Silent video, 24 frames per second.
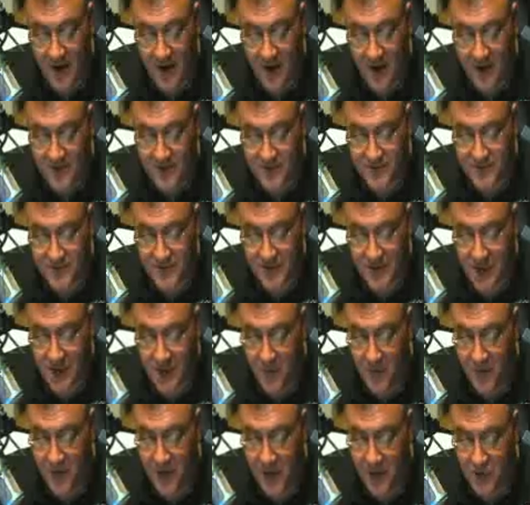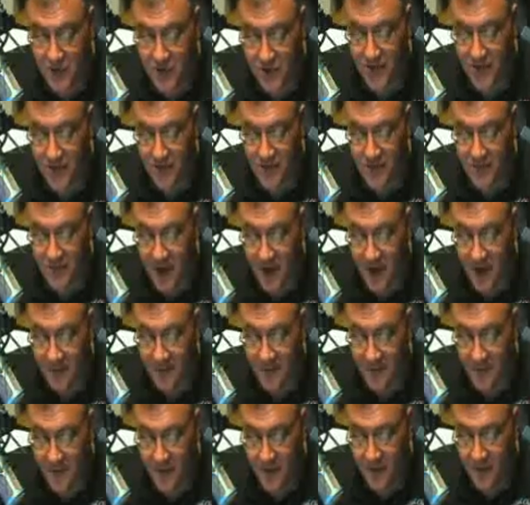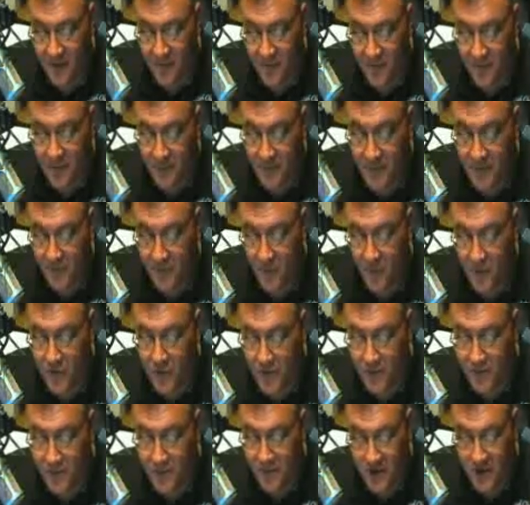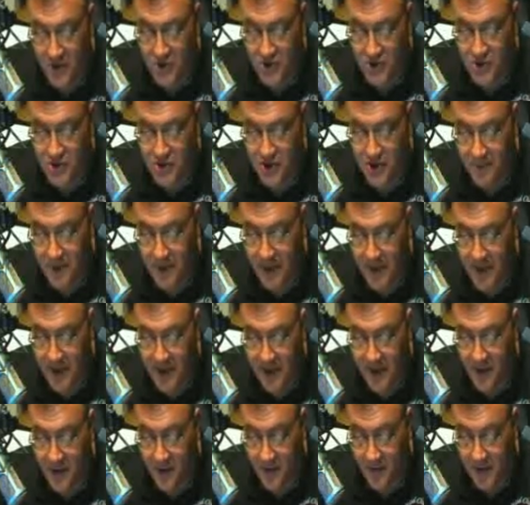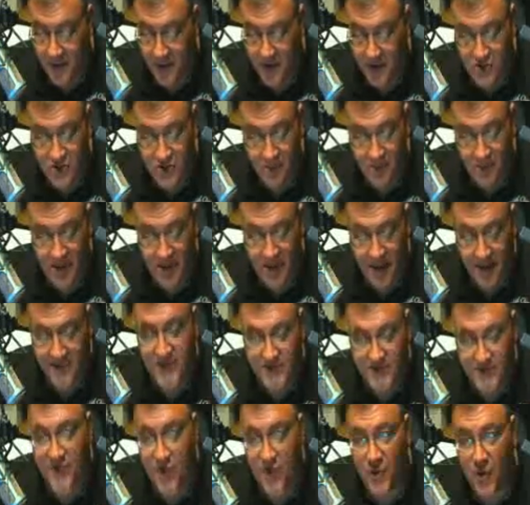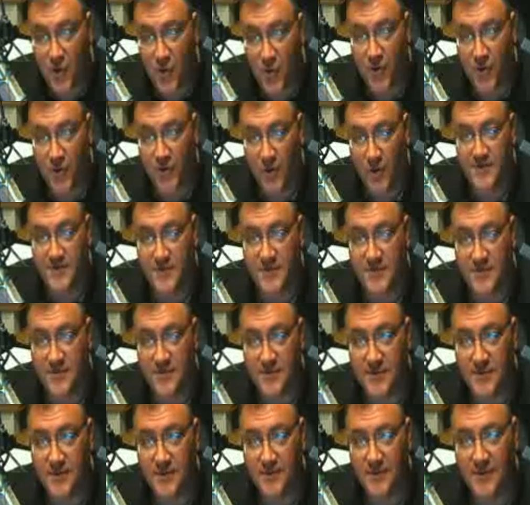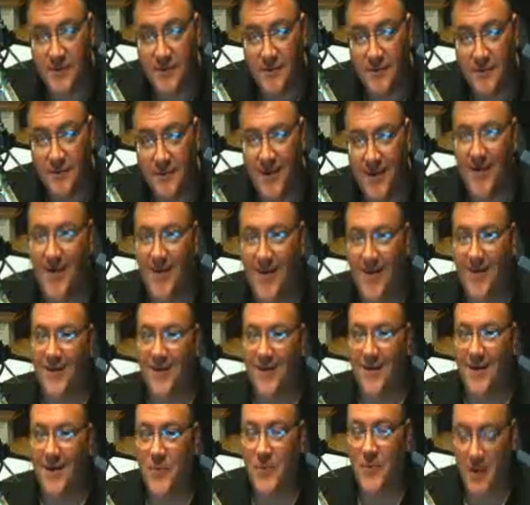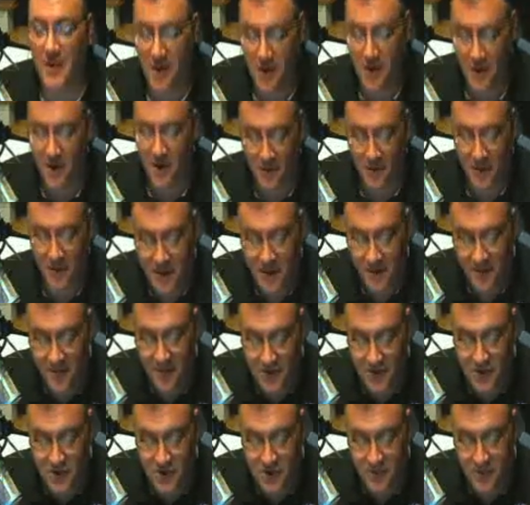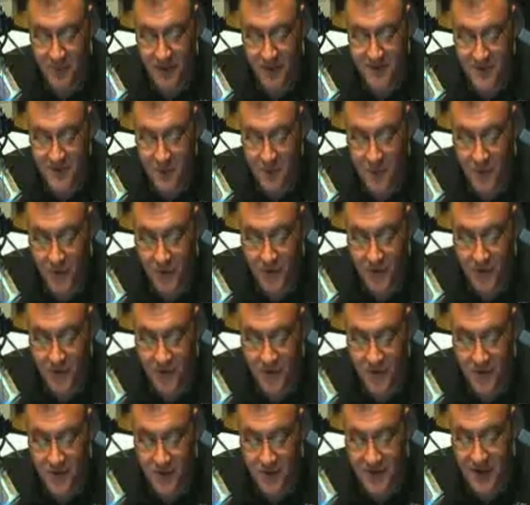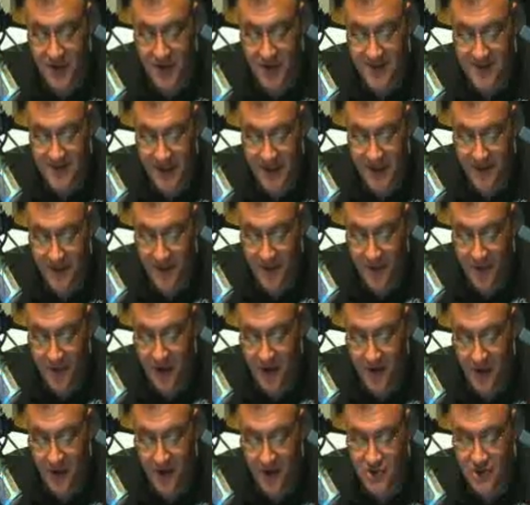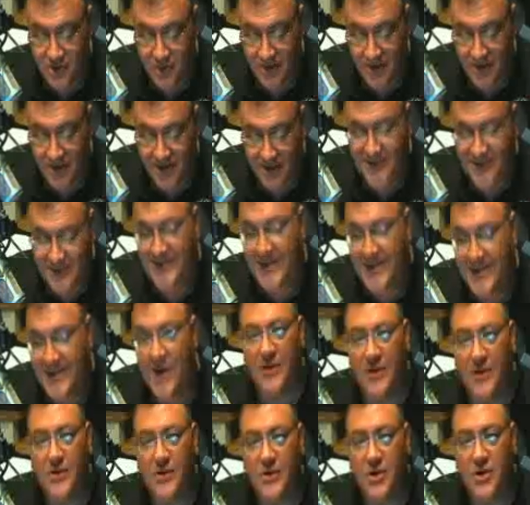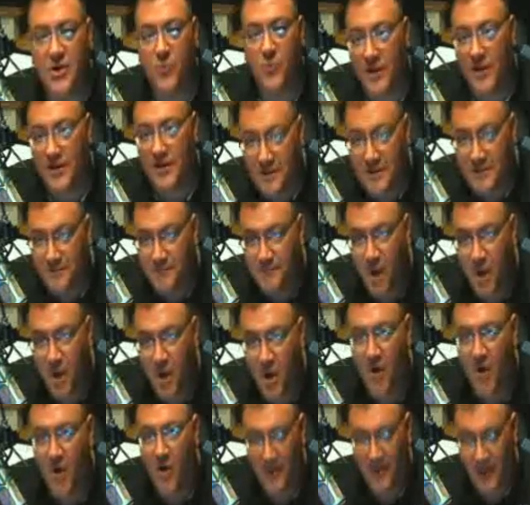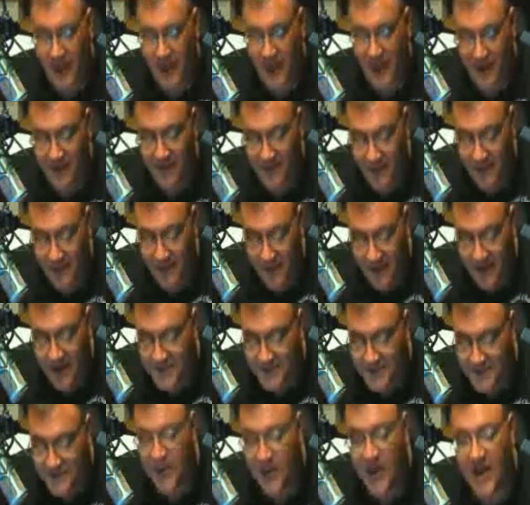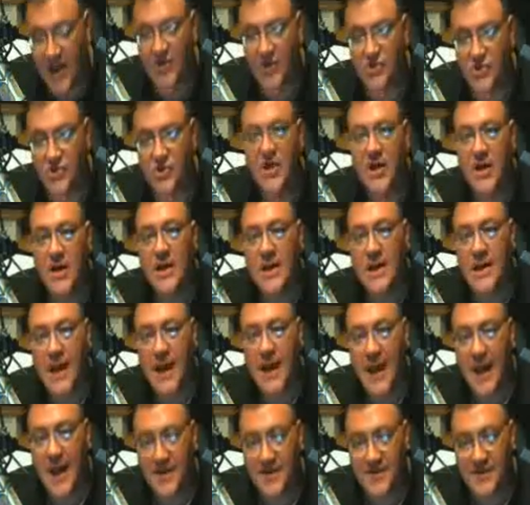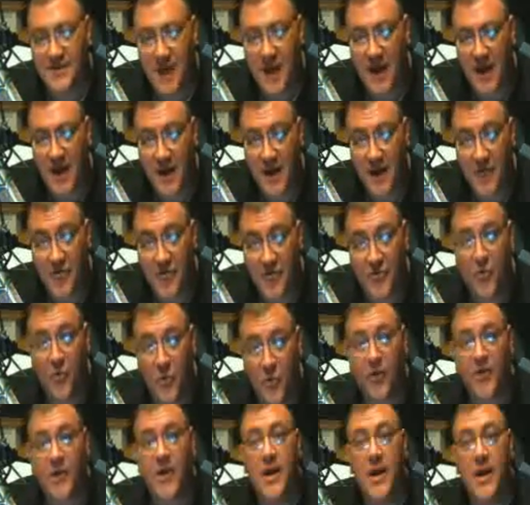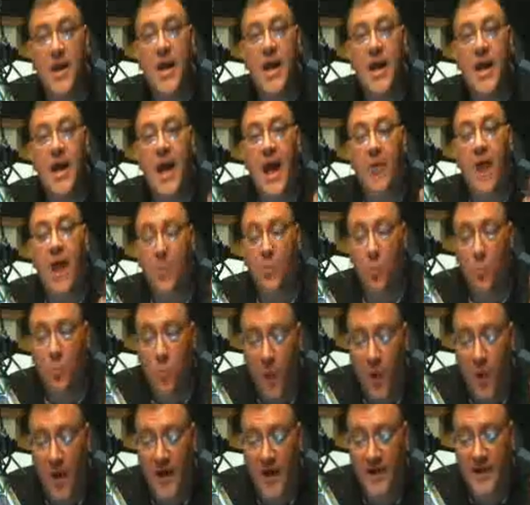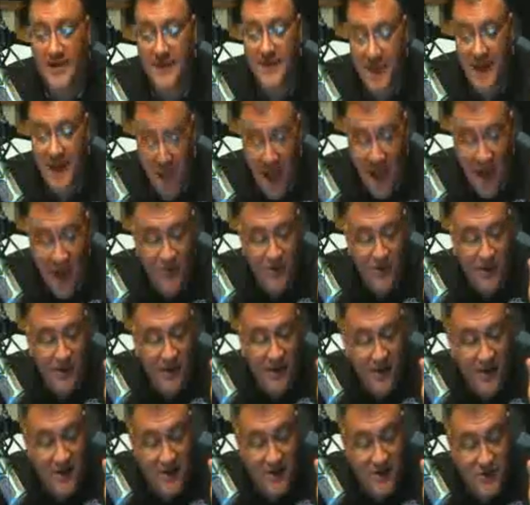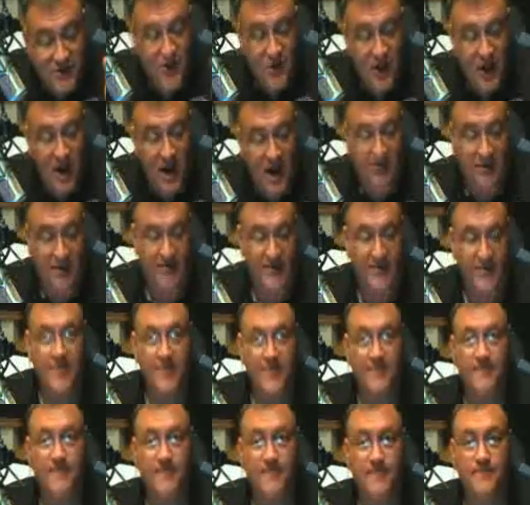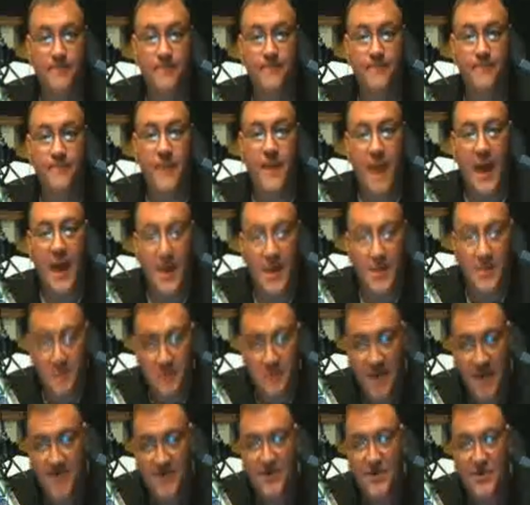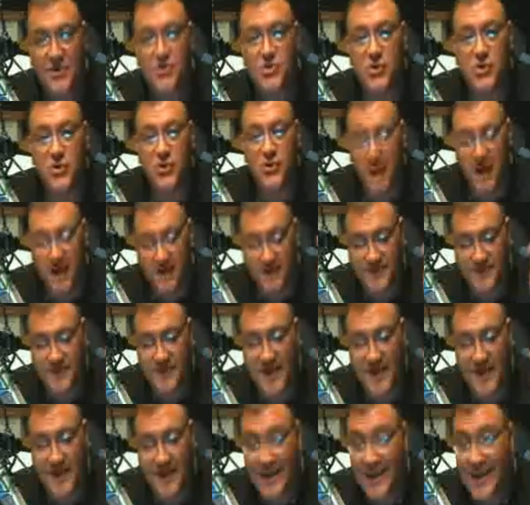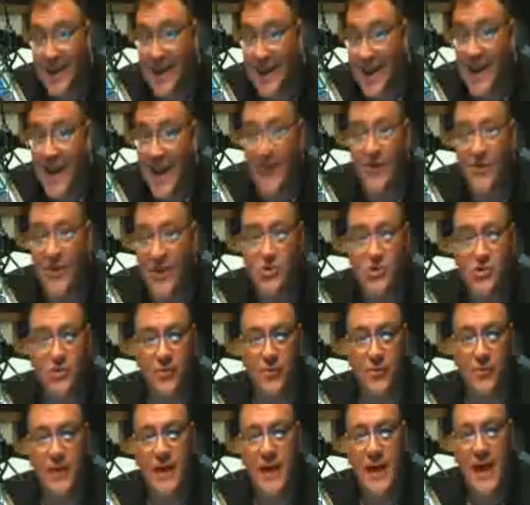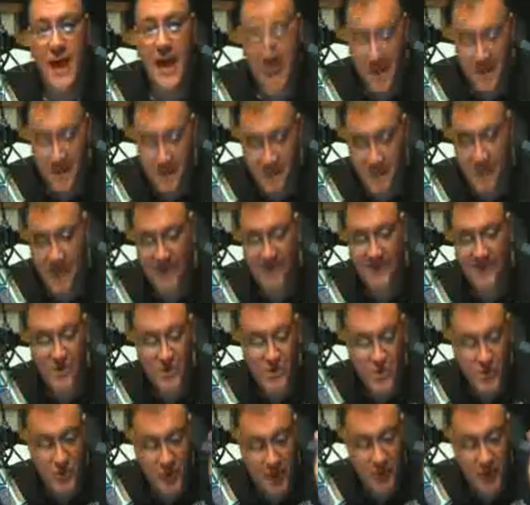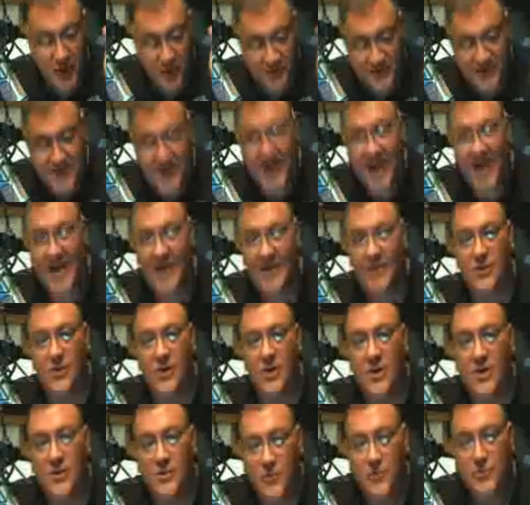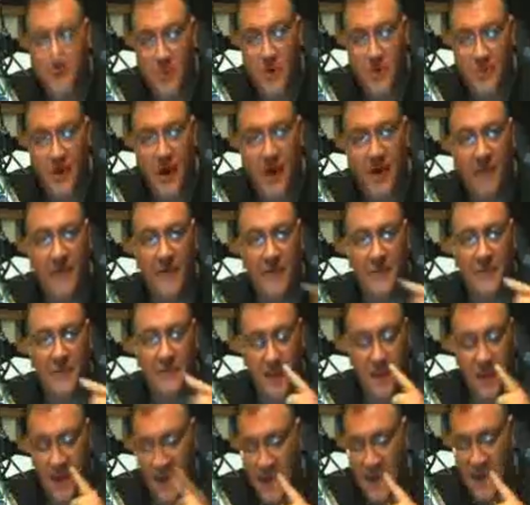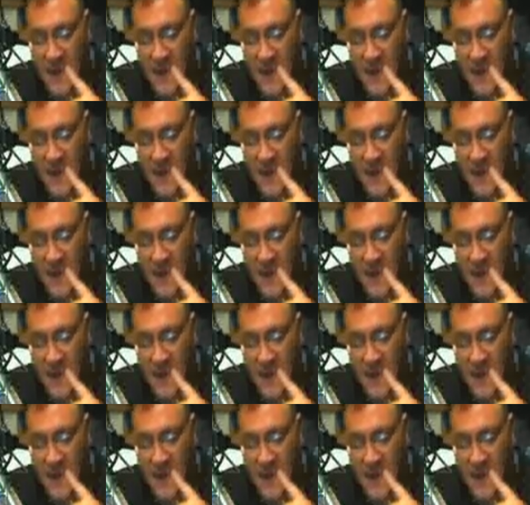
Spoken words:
also said, I will not drive them out from before you, but ye shall be, or they shall be as thorns. Here we go. They shall be as thorns in your sides, and their God shall be a snare unto you. What did Paul have in his flesh? He has a thorn. And what did he, how did he describe it? A messenger of Satan, an angel, a messenger of Satan to buffet me.